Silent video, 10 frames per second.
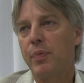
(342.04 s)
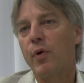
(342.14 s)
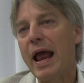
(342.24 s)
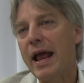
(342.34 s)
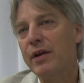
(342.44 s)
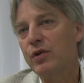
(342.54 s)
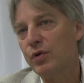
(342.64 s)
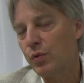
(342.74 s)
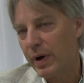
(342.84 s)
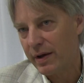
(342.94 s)
brand
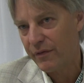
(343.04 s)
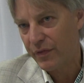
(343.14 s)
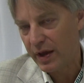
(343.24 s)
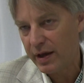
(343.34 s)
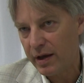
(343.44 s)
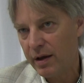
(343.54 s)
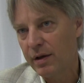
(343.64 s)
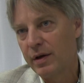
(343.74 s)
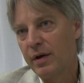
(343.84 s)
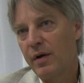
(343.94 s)
new way of thinking,
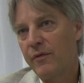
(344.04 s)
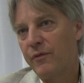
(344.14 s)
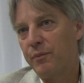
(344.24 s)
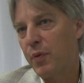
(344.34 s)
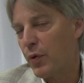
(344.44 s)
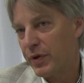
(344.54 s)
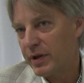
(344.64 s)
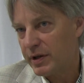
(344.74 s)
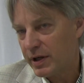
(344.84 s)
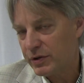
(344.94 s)
both in
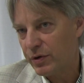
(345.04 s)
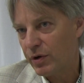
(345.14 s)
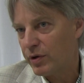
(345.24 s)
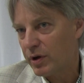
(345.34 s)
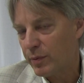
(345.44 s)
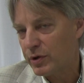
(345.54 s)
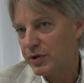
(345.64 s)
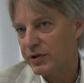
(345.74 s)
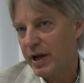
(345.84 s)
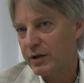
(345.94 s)
the industrial, the
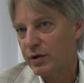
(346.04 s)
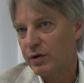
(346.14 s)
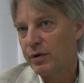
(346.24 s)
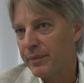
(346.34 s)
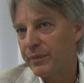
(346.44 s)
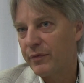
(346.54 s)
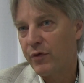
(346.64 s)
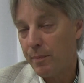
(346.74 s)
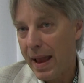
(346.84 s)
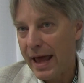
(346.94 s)
commercial sector,
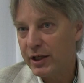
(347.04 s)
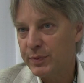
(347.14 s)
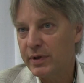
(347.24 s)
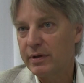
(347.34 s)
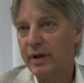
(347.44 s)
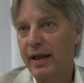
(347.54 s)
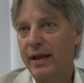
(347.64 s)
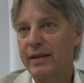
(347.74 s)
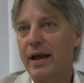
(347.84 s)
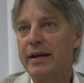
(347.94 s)
for management,
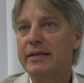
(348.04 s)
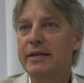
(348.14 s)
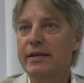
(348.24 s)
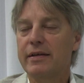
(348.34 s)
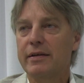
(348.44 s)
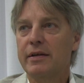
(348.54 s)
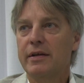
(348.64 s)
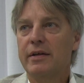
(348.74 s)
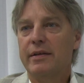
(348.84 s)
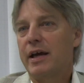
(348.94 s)
and the idea
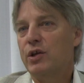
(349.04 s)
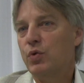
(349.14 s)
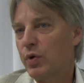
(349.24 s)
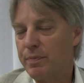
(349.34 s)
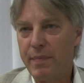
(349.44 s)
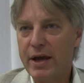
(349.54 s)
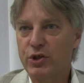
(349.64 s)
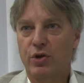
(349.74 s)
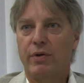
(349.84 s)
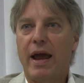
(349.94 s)
that you would
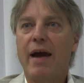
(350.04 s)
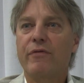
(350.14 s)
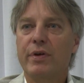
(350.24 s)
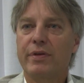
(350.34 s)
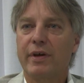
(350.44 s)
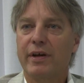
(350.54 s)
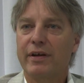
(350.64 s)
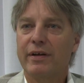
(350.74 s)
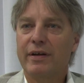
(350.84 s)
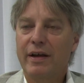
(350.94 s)
measure
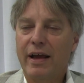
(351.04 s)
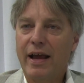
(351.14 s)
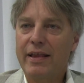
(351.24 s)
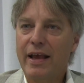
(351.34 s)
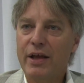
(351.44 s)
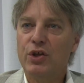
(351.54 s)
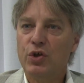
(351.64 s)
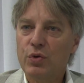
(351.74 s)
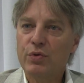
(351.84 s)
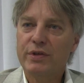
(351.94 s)
everything and then
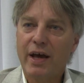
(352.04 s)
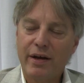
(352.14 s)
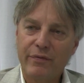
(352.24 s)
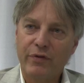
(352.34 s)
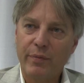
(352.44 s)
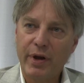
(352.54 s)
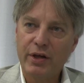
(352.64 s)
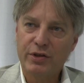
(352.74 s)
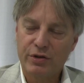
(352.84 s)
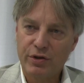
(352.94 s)
use that
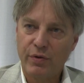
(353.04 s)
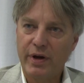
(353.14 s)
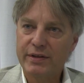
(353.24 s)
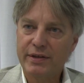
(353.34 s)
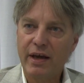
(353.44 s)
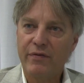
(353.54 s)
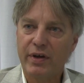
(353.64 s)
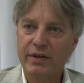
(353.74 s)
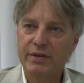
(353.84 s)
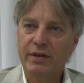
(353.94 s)
information to create
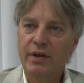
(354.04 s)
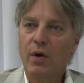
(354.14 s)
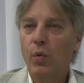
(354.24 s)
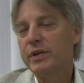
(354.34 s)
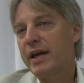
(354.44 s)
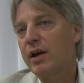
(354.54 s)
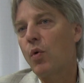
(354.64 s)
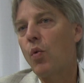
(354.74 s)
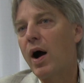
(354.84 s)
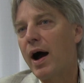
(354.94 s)
savings will take
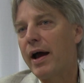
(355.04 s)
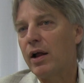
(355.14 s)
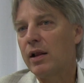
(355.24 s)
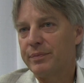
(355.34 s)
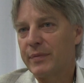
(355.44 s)
a while